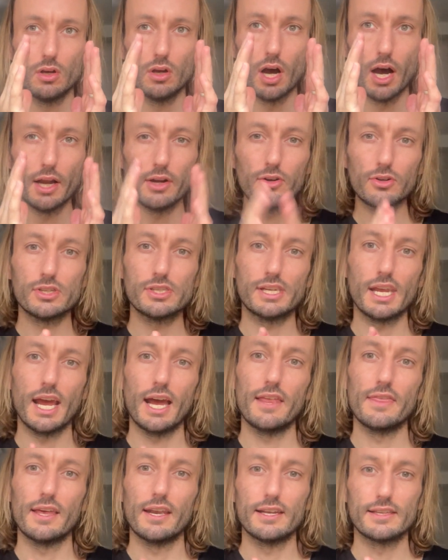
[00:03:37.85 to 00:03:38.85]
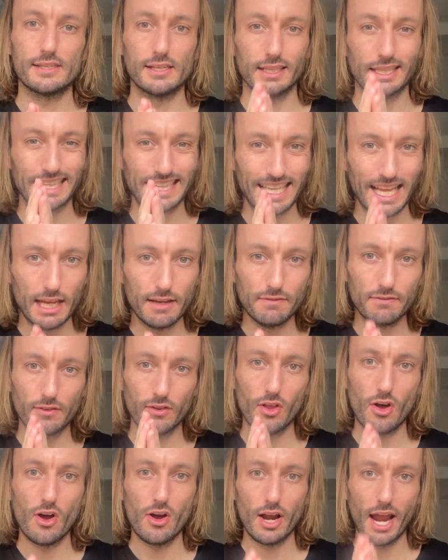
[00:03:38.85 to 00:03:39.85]
understand that it's a
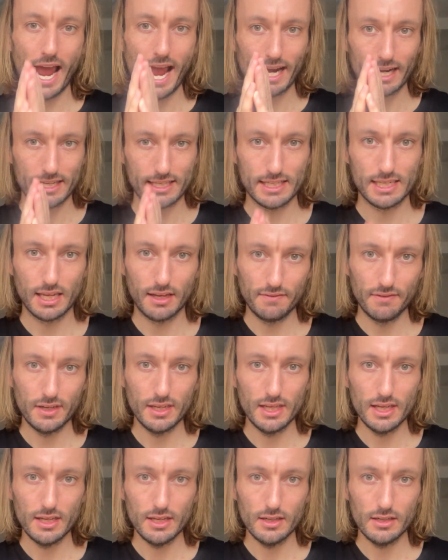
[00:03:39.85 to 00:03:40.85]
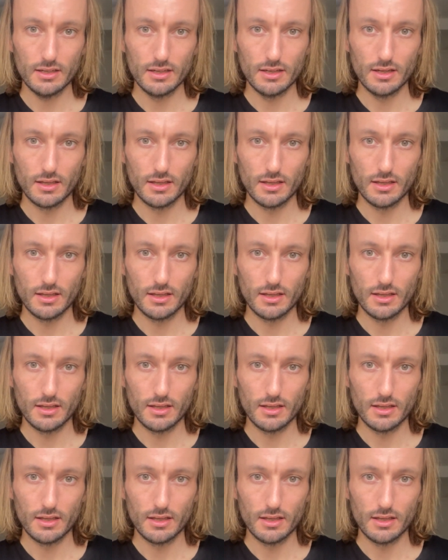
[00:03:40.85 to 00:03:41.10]
lifelong activity